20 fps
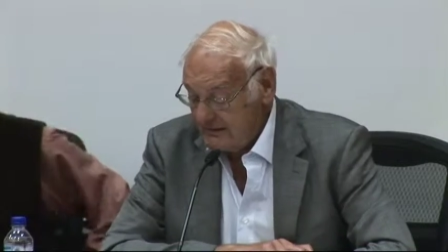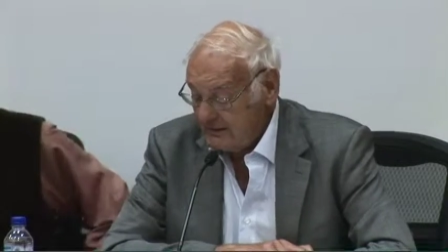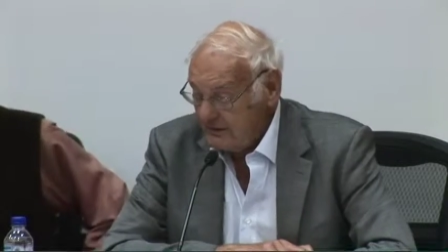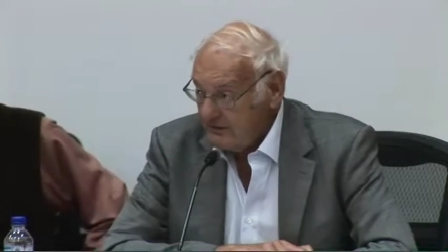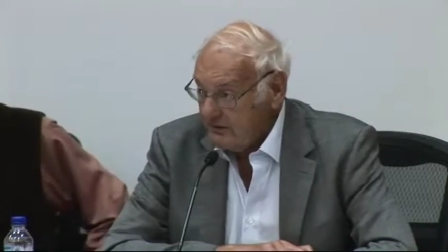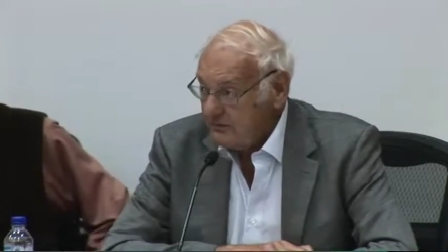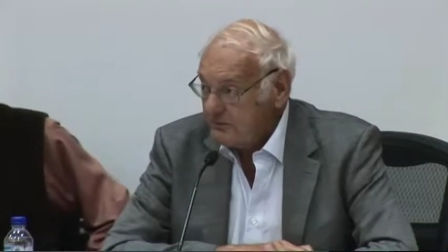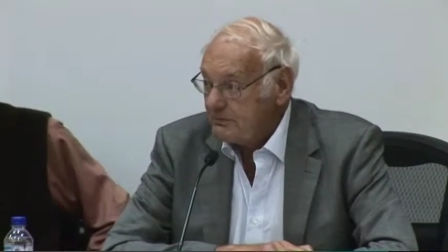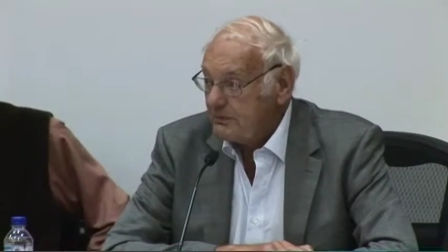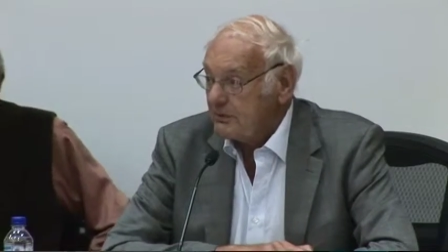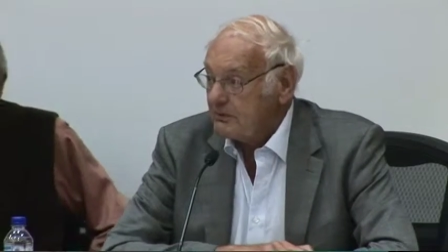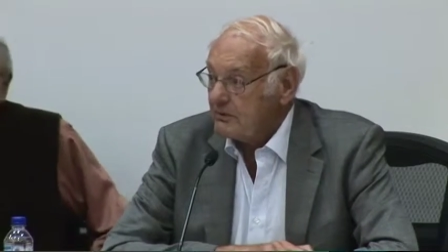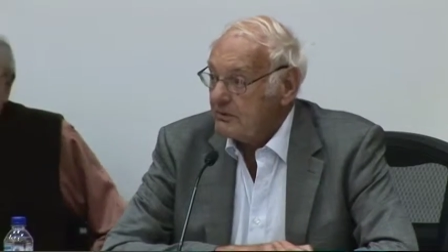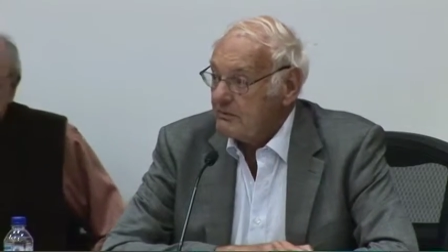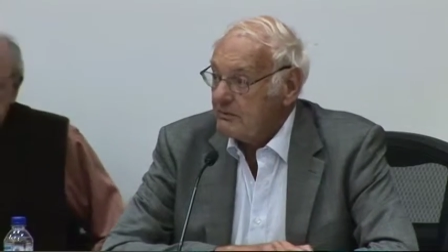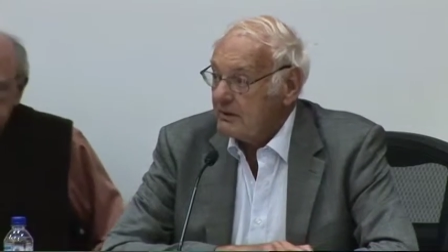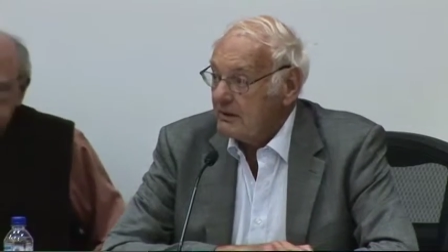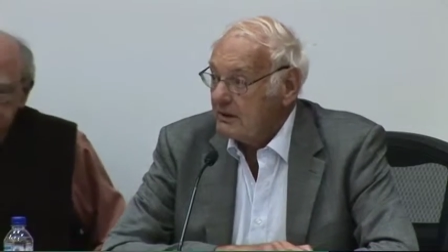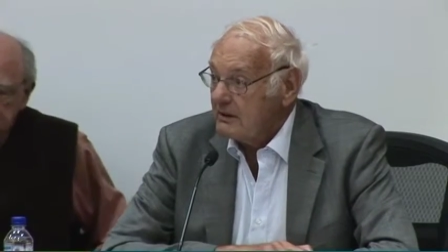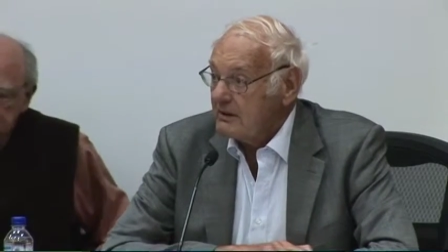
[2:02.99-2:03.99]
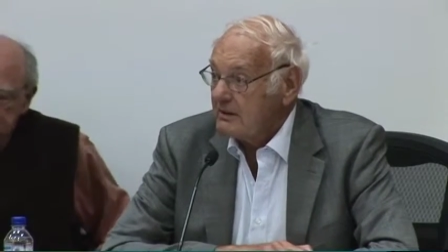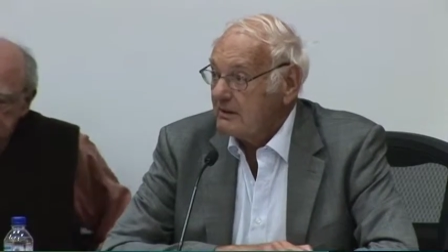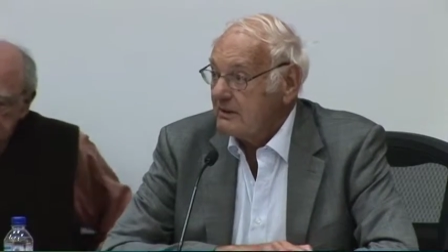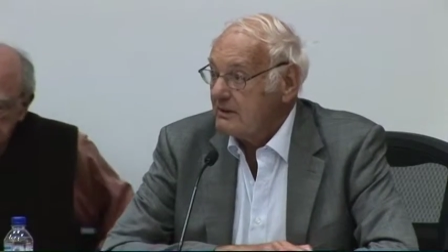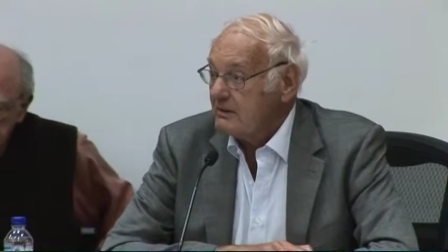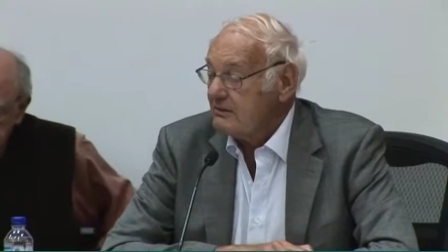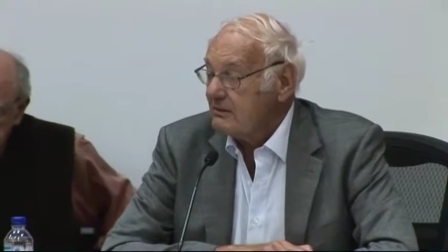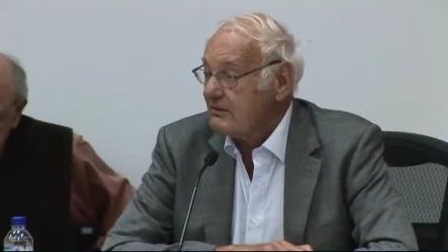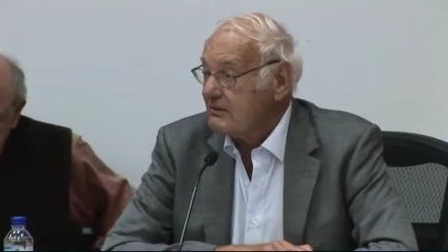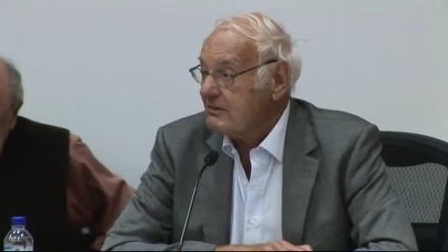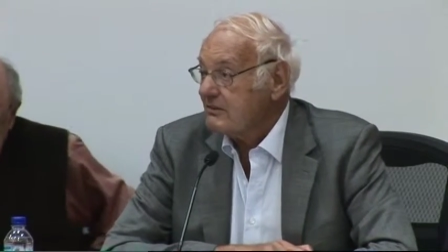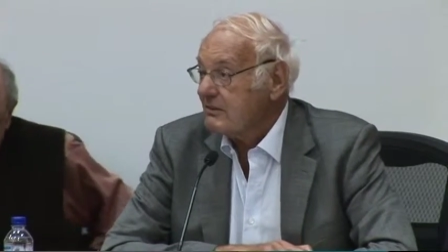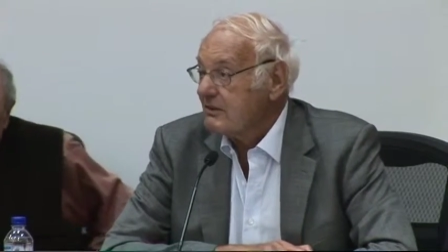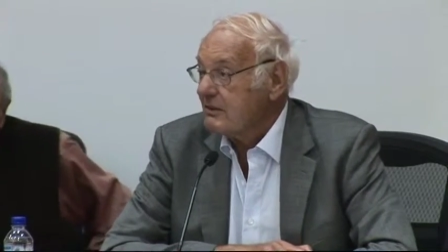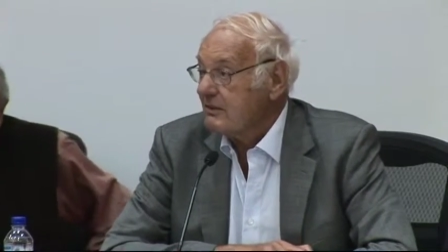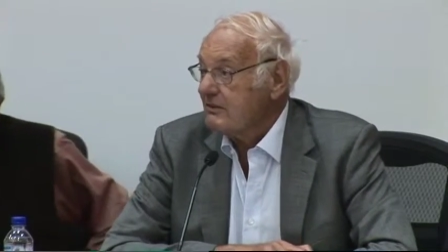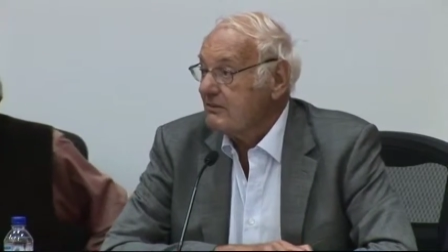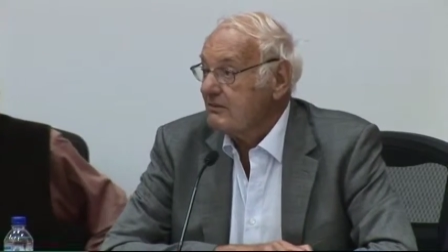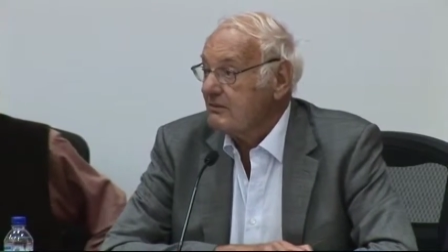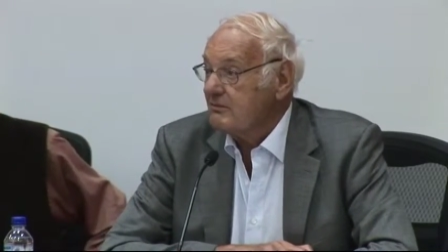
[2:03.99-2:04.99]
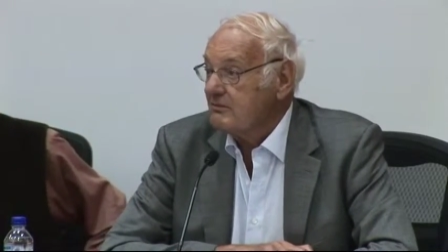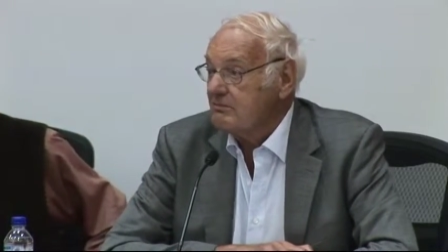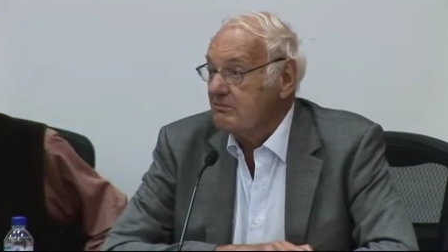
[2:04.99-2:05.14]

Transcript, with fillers: these possibilities uh,